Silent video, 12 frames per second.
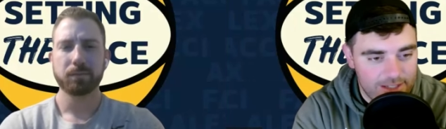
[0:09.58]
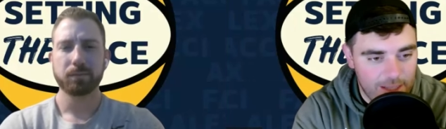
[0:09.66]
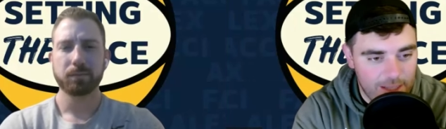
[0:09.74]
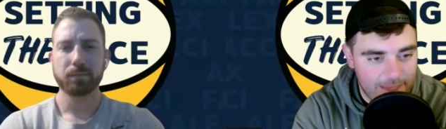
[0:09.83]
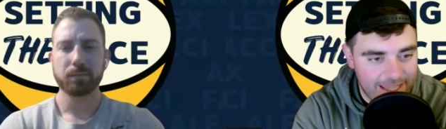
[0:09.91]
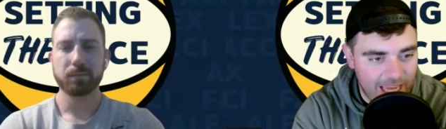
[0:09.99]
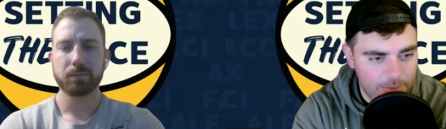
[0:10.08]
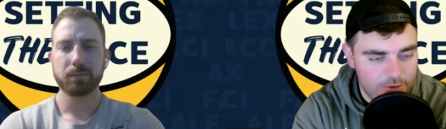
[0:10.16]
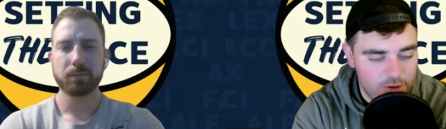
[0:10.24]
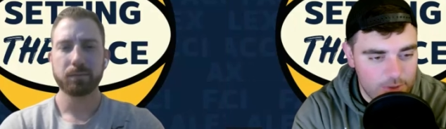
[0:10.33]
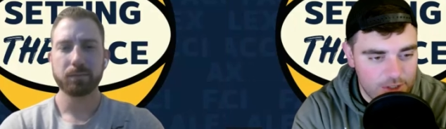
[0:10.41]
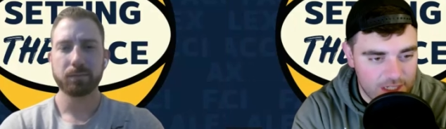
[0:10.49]
Speaker 1: some game
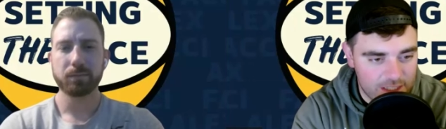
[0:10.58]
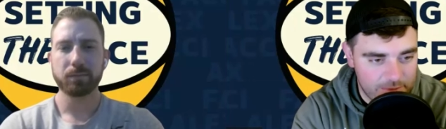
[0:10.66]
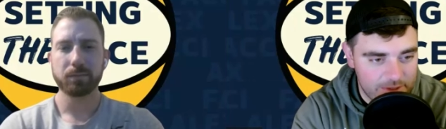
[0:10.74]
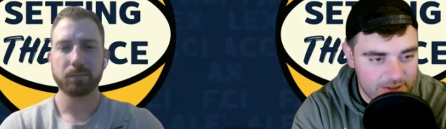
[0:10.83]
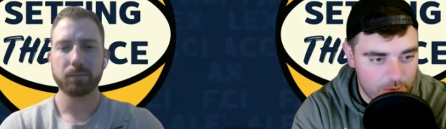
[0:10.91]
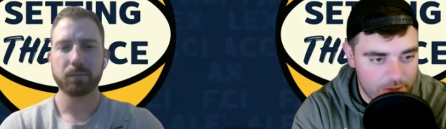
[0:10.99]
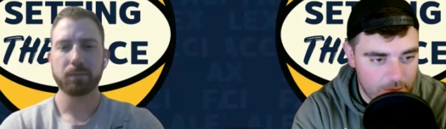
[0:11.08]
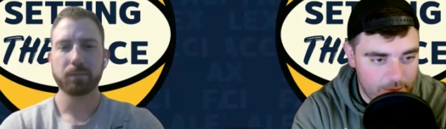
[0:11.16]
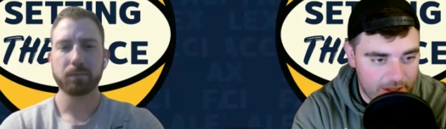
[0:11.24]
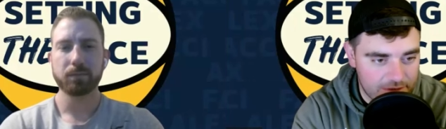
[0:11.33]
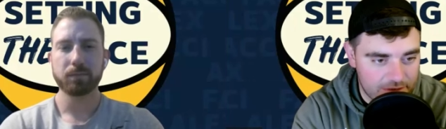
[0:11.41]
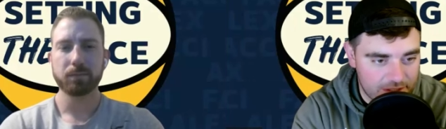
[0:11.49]
two adjustments and what the
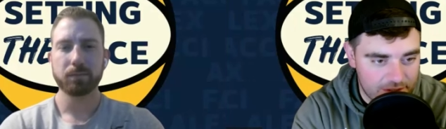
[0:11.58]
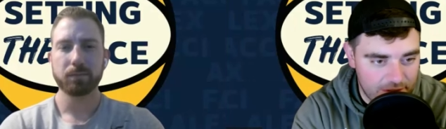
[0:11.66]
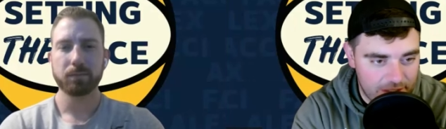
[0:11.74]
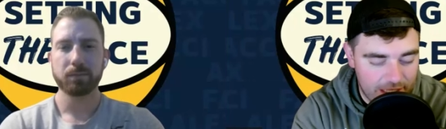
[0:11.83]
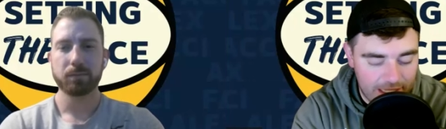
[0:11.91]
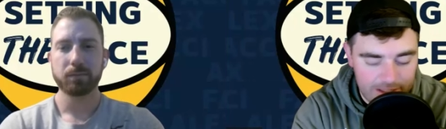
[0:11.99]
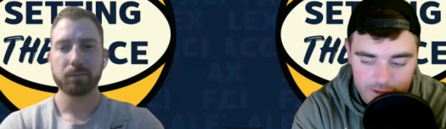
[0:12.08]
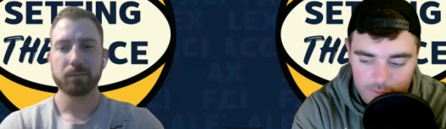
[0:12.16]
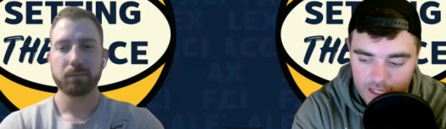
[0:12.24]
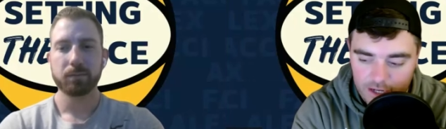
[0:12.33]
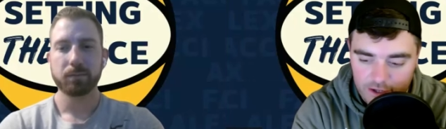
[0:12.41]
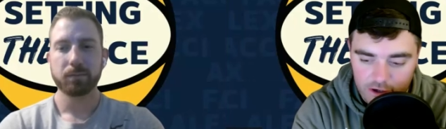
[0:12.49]
Pacers can do tonight. So I'm
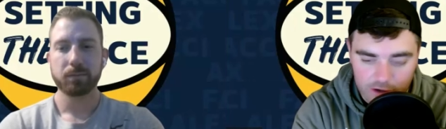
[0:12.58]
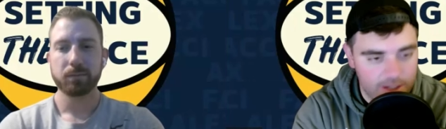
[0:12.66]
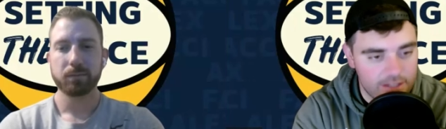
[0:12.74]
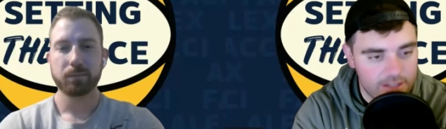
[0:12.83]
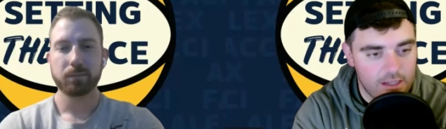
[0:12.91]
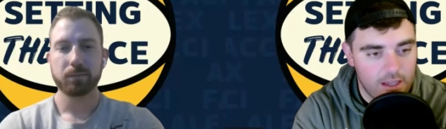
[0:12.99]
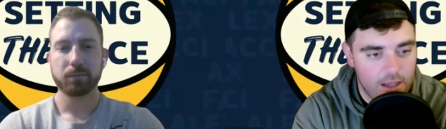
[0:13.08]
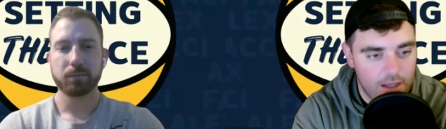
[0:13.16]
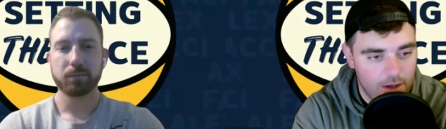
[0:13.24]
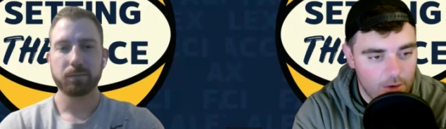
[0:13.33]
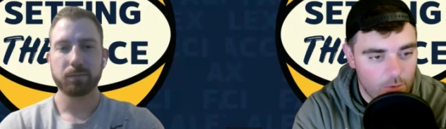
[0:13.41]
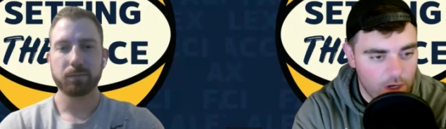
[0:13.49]
kind of curious,
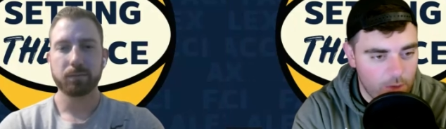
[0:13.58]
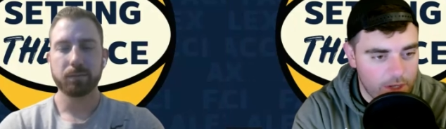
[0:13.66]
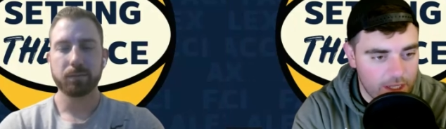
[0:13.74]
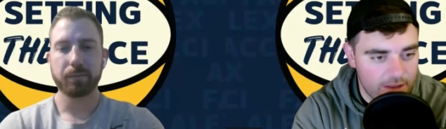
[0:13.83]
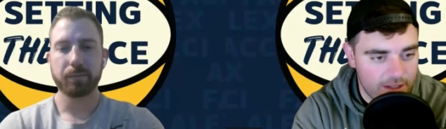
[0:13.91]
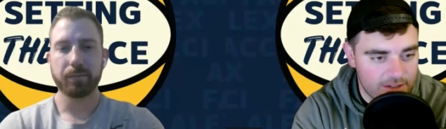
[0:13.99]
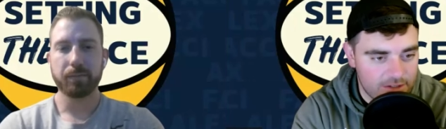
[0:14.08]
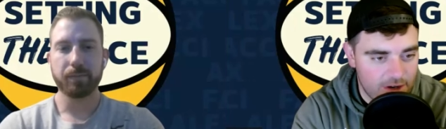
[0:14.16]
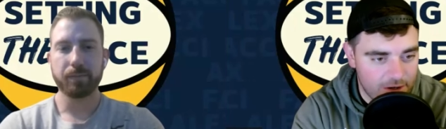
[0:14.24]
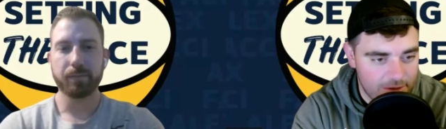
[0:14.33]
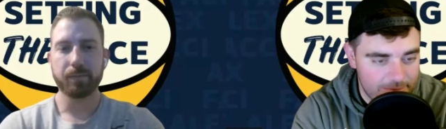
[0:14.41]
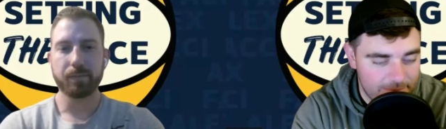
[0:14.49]
where do you want to get things
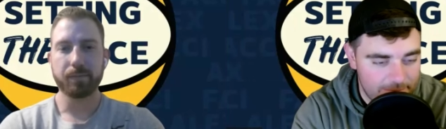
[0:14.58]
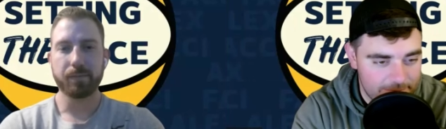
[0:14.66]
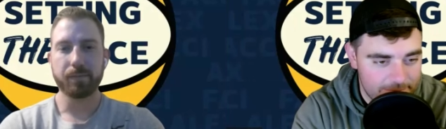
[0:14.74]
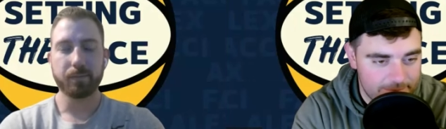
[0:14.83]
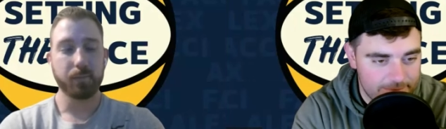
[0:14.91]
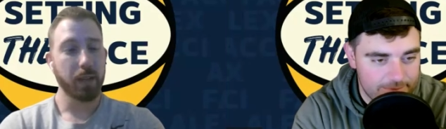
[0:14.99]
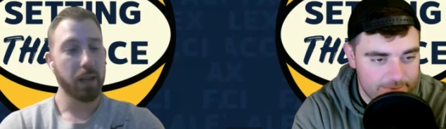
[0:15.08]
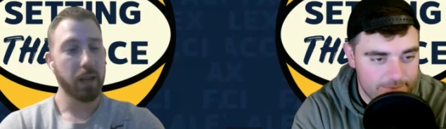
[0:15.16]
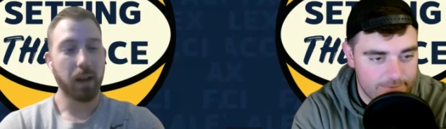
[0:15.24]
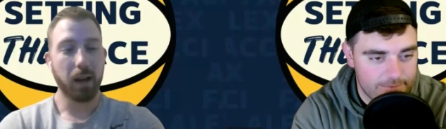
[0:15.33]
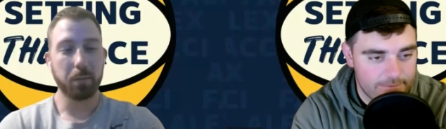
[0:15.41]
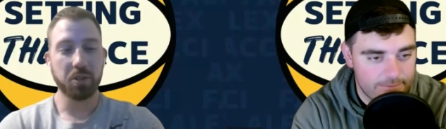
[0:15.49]
started?
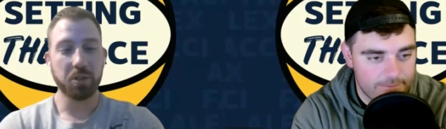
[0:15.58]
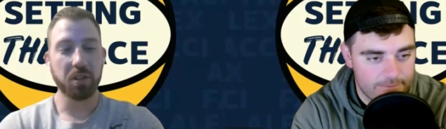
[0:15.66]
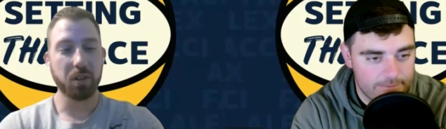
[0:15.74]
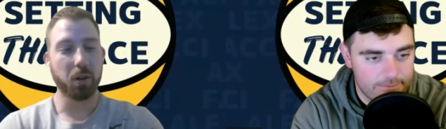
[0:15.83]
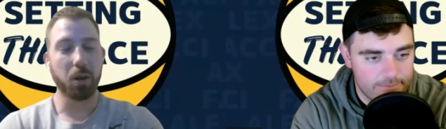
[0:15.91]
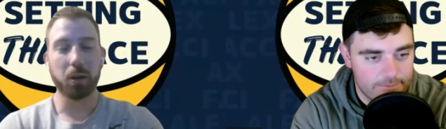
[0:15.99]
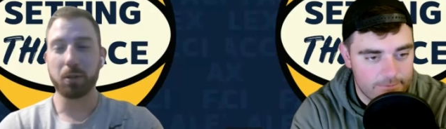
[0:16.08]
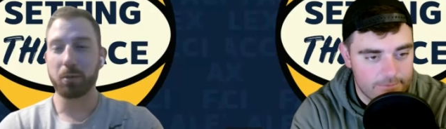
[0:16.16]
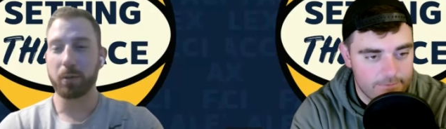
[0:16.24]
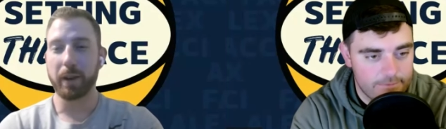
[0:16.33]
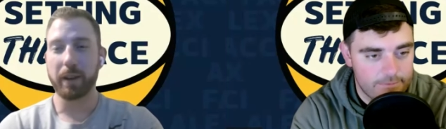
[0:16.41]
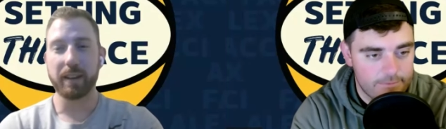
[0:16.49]
Speaker 2: I'm just going to call it
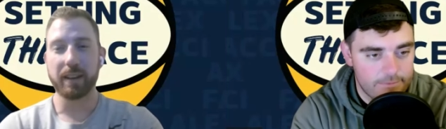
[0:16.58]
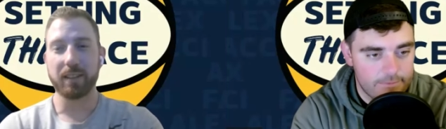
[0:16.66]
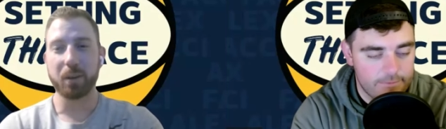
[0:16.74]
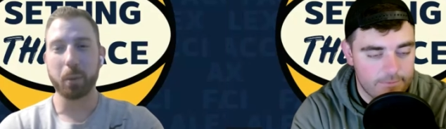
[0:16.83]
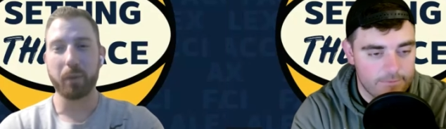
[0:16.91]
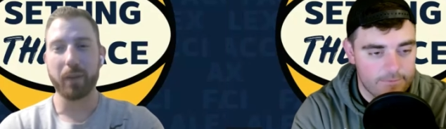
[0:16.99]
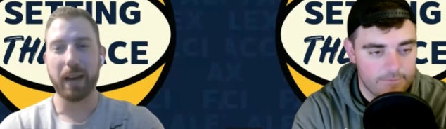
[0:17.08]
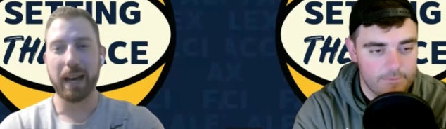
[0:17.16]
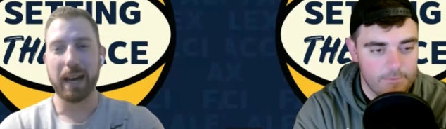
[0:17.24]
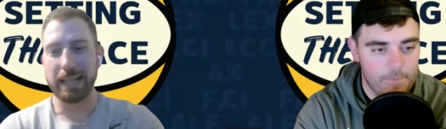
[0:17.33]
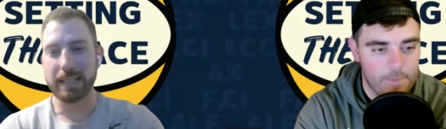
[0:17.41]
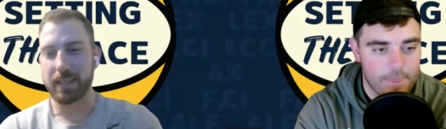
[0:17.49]
right now a little bit of a
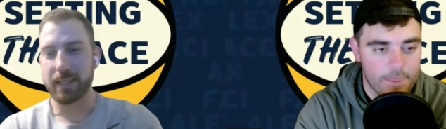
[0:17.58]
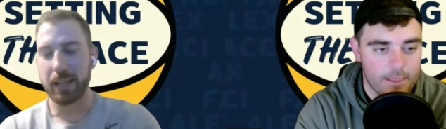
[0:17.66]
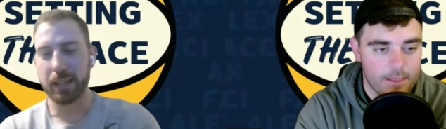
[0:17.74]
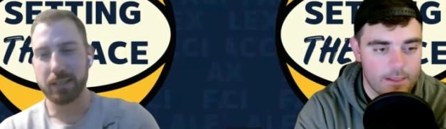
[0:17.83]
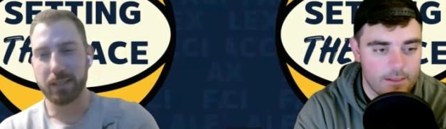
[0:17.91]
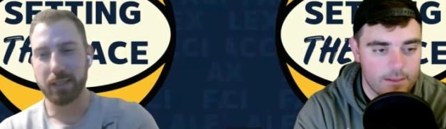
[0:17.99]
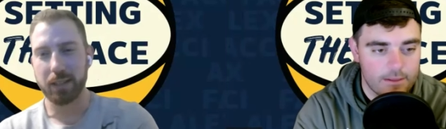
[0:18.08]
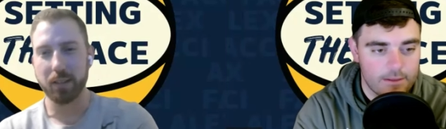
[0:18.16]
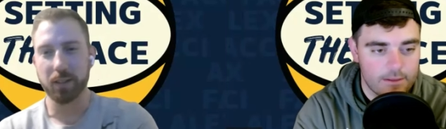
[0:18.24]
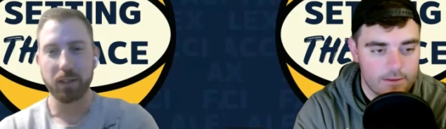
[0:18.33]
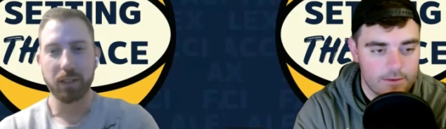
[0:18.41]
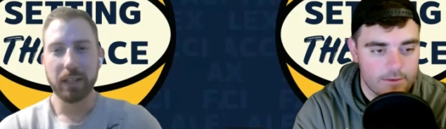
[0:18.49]
hot take. It's getting a
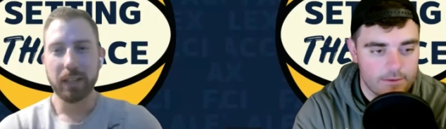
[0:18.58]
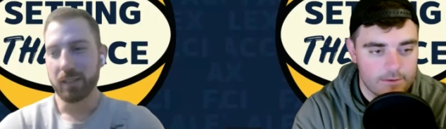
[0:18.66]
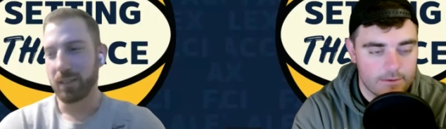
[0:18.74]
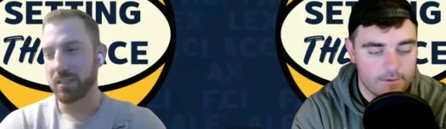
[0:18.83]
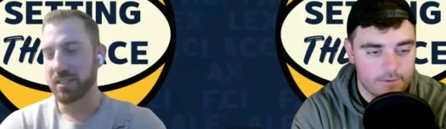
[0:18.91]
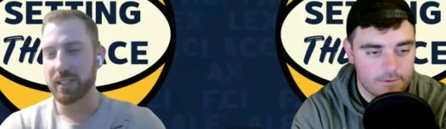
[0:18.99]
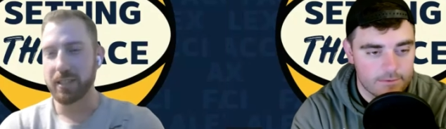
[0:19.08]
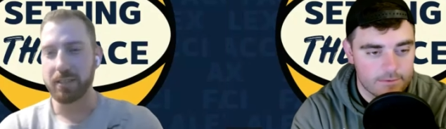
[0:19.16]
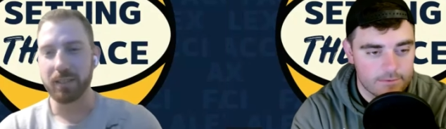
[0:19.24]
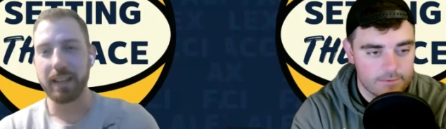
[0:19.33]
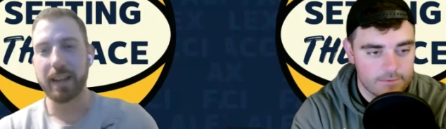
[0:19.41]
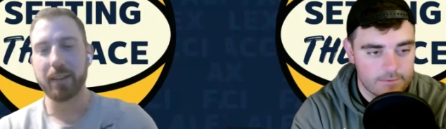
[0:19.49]
little little
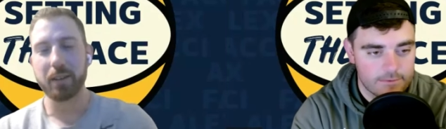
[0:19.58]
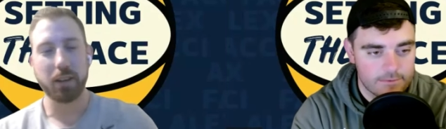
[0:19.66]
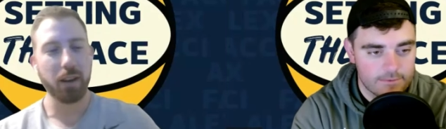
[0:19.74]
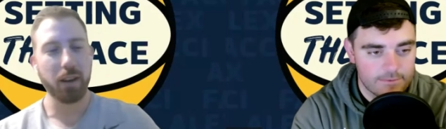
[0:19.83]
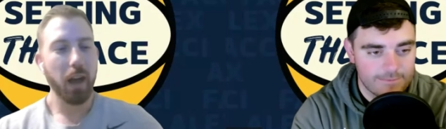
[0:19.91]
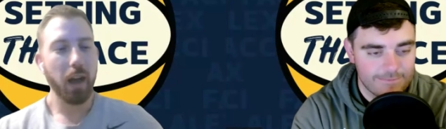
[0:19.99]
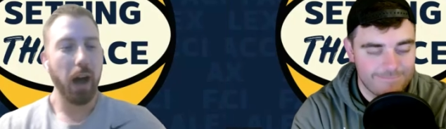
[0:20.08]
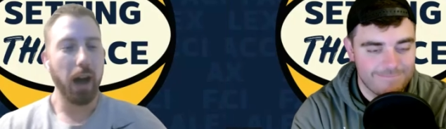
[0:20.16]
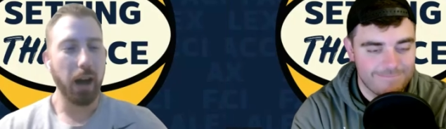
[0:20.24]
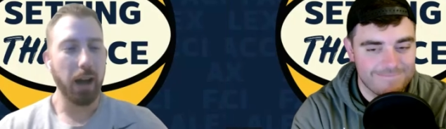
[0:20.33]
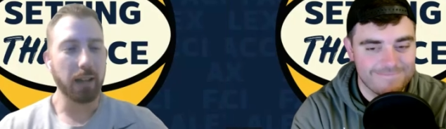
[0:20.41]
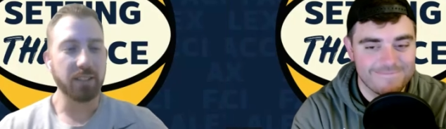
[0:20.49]
sizzling out here.
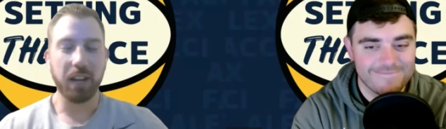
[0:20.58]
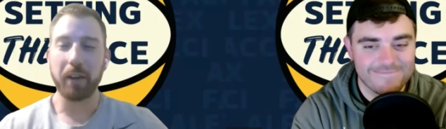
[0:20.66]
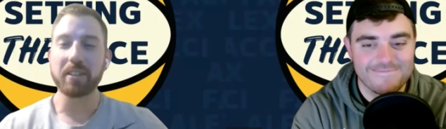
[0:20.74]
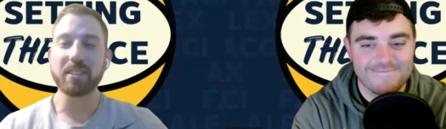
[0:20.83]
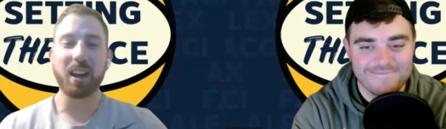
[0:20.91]
Uh, Tyrese